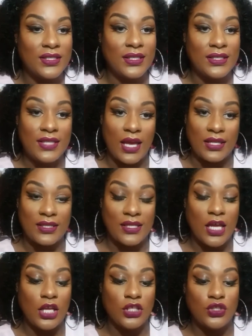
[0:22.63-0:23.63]
success.
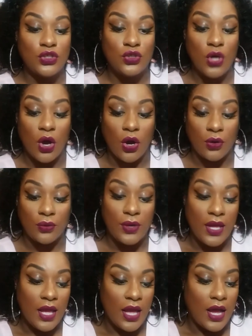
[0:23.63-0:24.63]
So
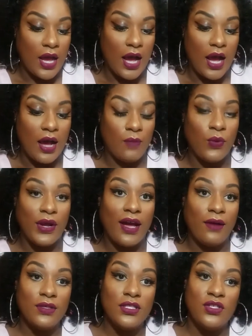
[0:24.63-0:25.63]
what
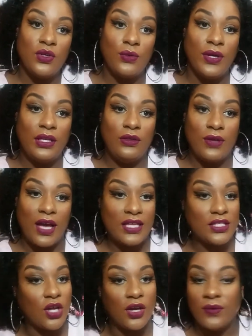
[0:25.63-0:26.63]
I was doing, you
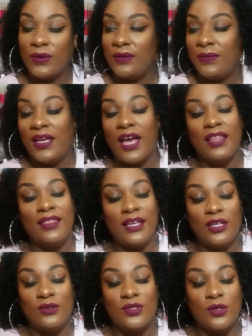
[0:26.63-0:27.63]
guys started with me. I
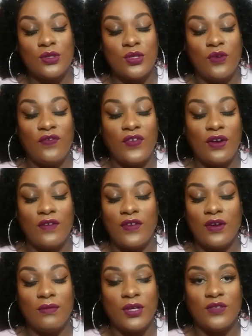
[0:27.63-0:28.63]
thank you so very,
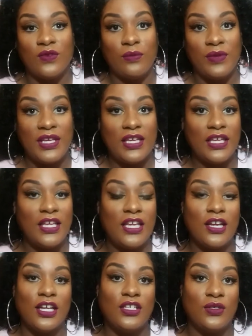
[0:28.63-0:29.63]
very much for being
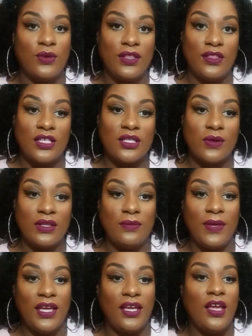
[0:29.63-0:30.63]
here and doing this with
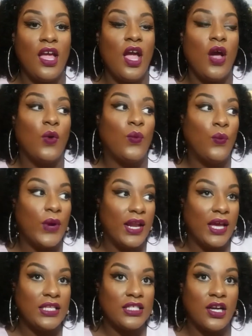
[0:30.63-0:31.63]
me.
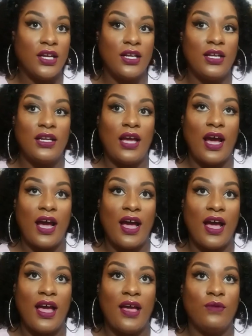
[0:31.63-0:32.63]
When I started,
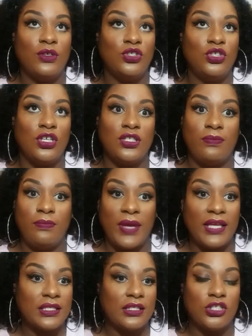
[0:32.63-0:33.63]
I was just
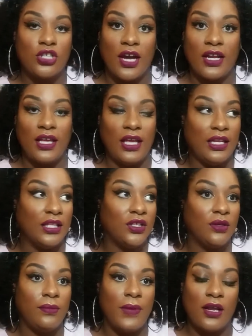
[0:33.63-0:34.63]
basically trying to eat a
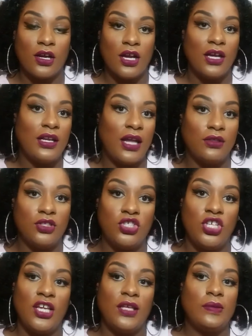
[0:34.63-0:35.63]
little bit better, cutting out the
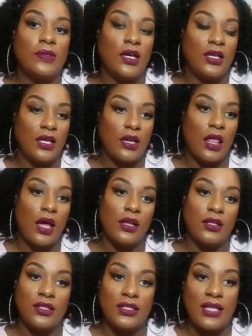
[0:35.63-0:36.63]
chips, cutting out a
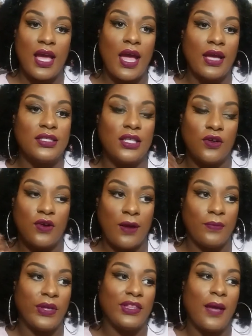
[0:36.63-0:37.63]
lot of the snacks and
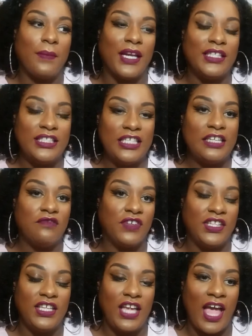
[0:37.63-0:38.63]
crap like that, but I didn't
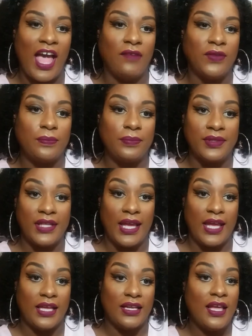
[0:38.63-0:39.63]
really have a
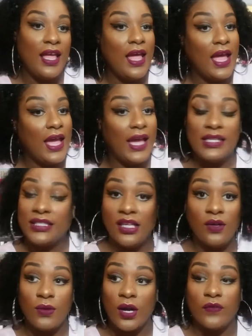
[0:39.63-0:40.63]
plan. It
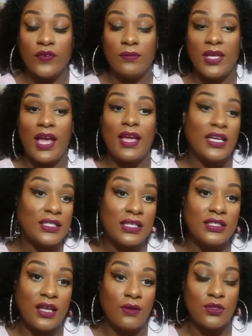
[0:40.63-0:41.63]
still worked for me, I guess,
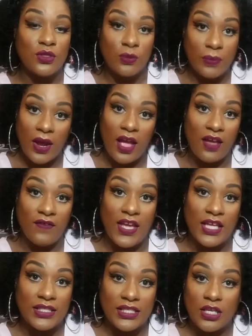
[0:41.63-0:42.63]
because I was super heavy.
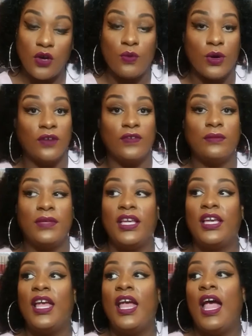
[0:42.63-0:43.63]
It still worked for
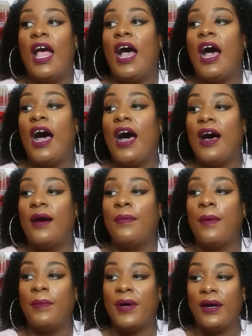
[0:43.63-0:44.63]
me.
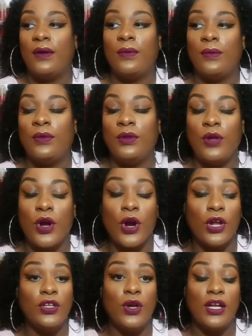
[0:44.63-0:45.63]
But
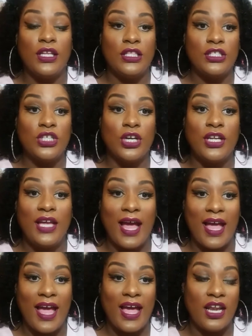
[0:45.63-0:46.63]
early on in the journey,
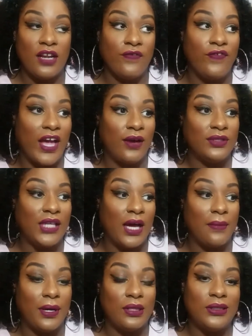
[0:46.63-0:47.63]
I had found
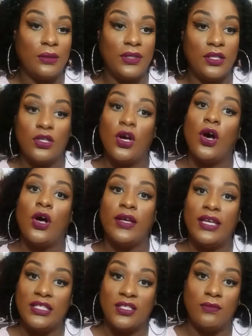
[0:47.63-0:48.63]
out about something
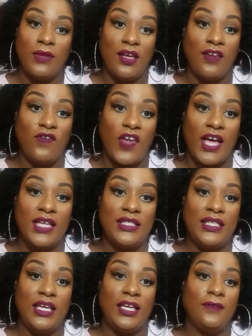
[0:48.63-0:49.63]
called intermittent
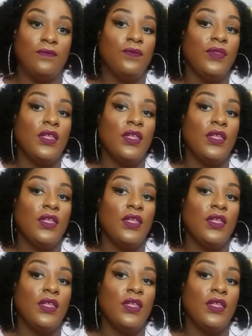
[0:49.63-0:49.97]
fasting.